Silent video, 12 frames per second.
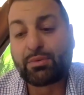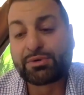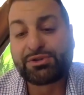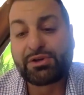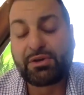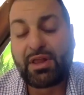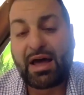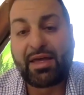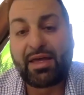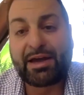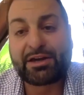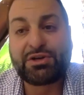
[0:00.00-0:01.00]
We're seeing a lot of
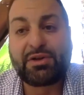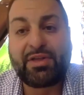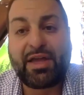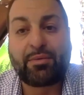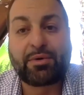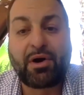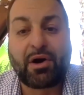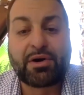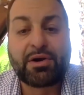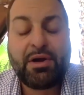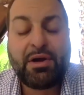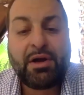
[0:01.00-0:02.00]
action in that
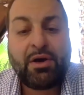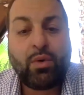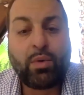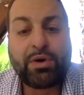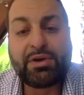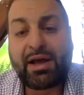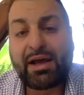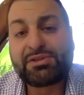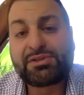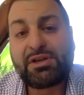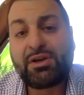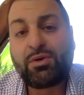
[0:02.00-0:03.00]
regard. What are you guys
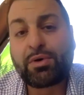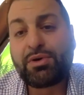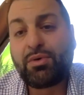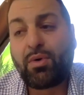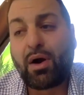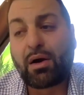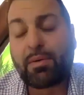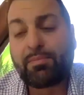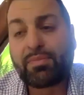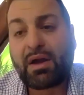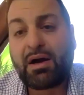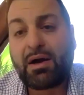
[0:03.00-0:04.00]
seeing where you are?
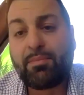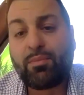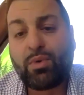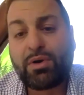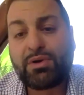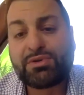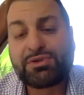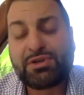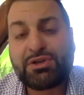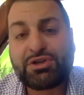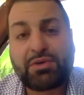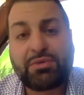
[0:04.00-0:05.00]
What are you
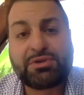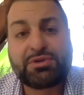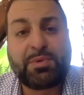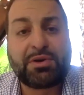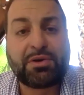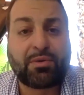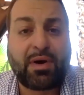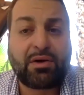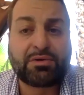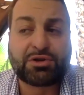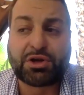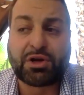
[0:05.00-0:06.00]
seeing generally speaking
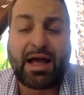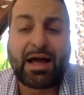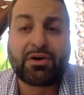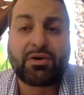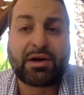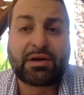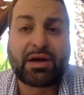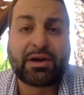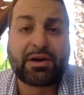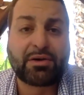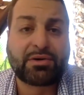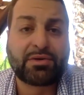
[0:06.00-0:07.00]
around Chicago? I
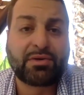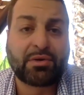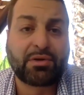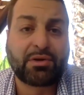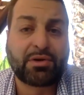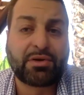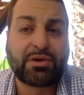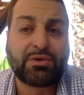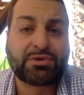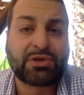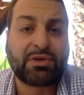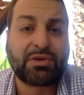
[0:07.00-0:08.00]
heard earlier that you
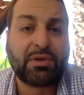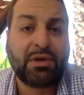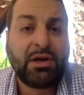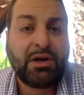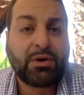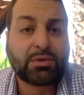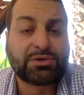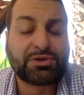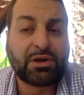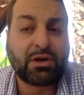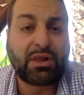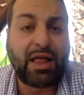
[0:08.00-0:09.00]
said that we're
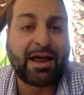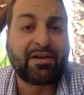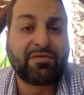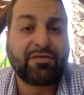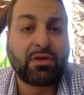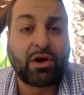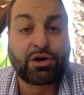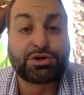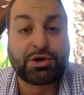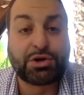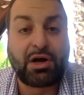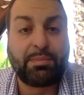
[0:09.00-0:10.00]
seeing a lot of
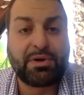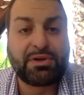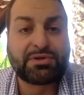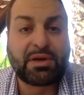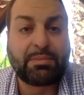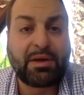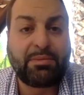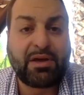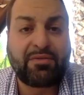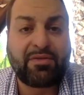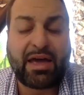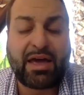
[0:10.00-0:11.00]
larger companies that maybe
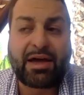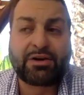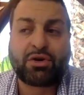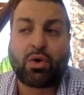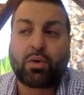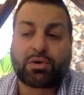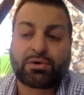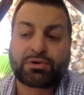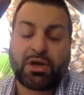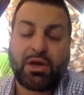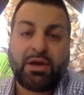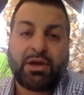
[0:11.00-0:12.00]
have had headquarters
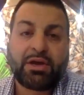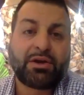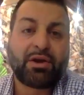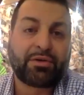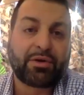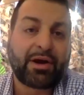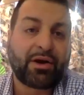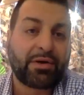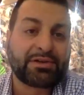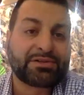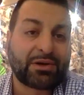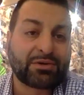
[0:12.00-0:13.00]
in other
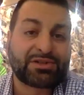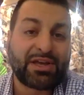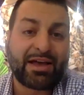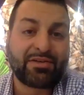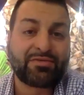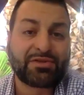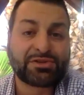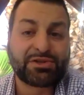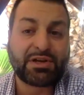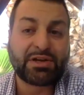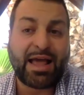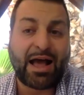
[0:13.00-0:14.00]
areas outside of the
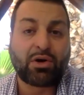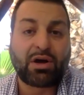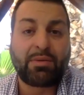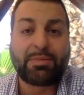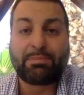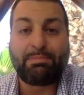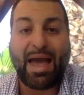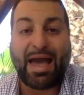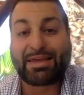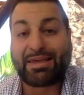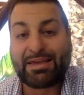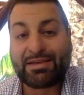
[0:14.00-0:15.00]
city now coming
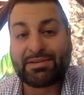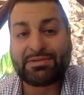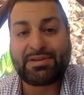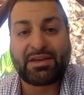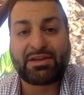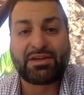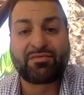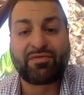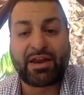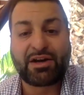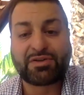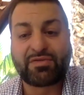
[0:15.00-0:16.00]
back in, taking
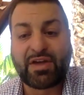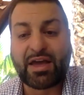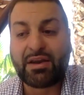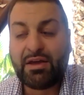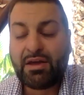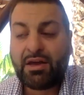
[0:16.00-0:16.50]
advantage of that.